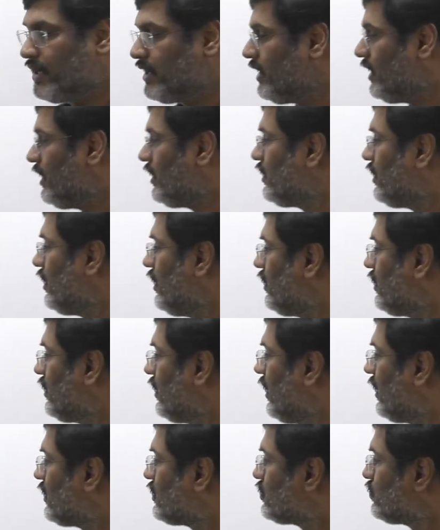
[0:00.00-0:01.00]
It
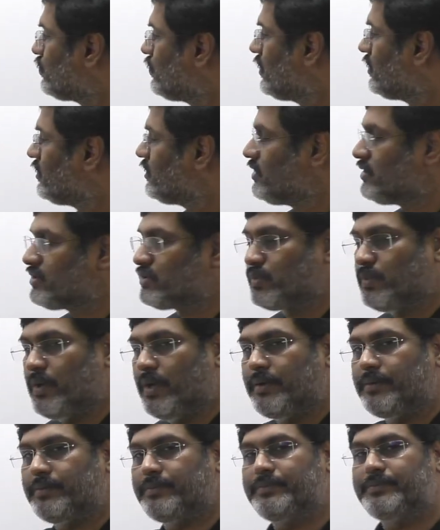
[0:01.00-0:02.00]
interacts with this
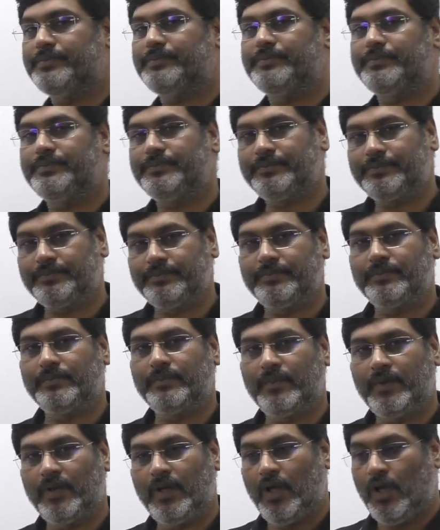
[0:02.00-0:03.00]
one.
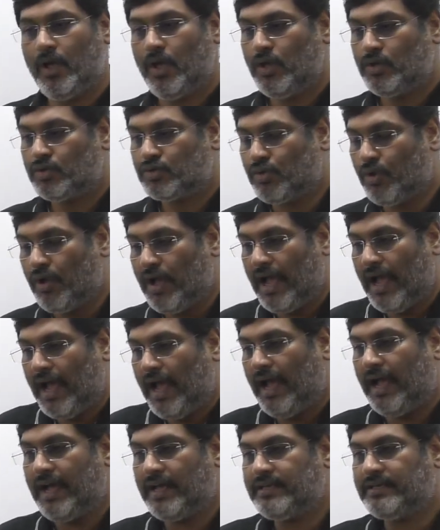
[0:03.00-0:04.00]
So
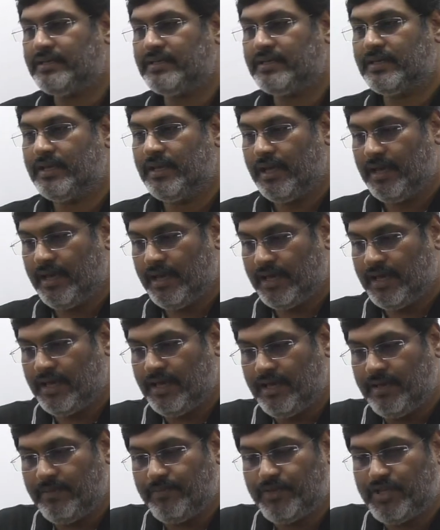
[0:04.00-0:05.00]
as
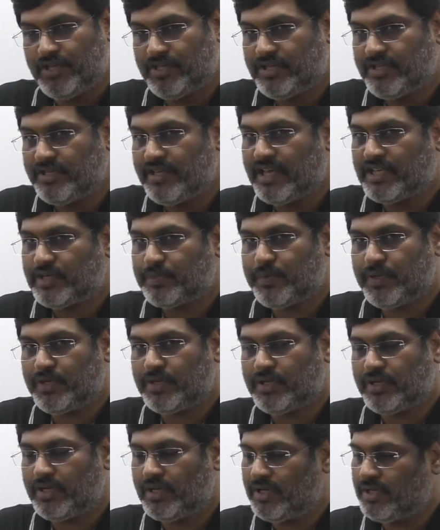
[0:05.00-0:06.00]
if this is
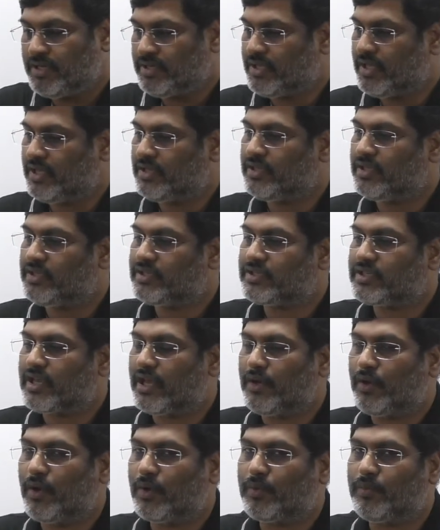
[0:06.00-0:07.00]
sp3, then this
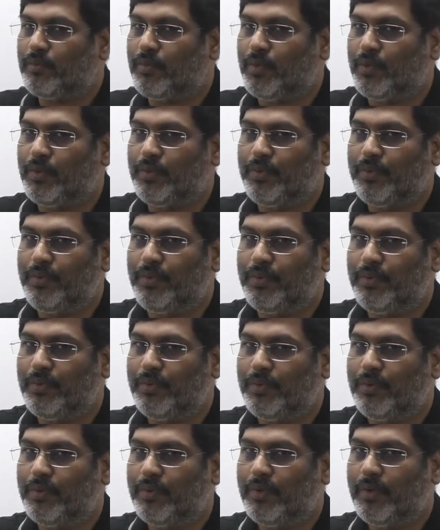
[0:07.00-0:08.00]
cannot move.
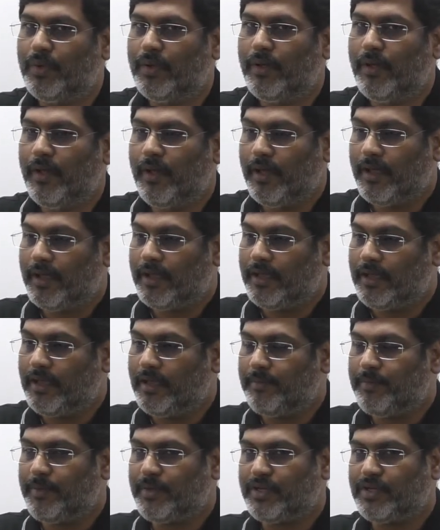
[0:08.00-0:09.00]

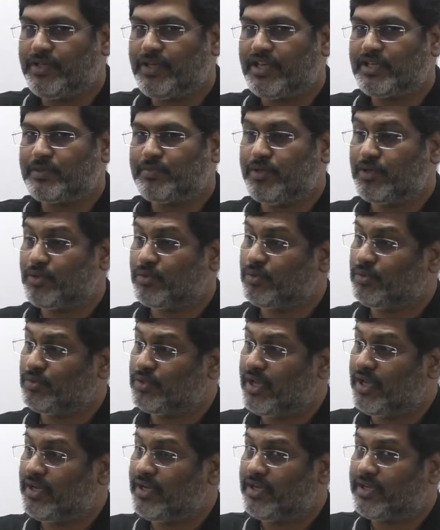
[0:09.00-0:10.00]
If it is sp2,
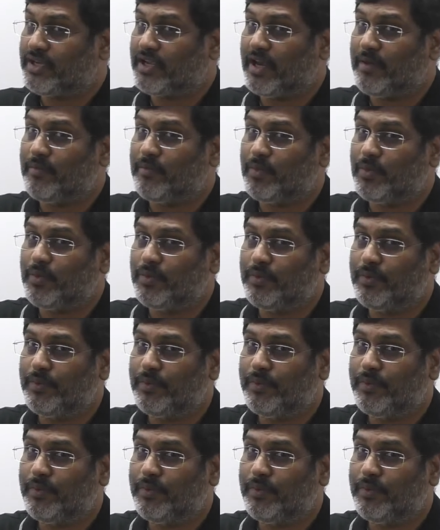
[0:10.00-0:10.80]
then it can move.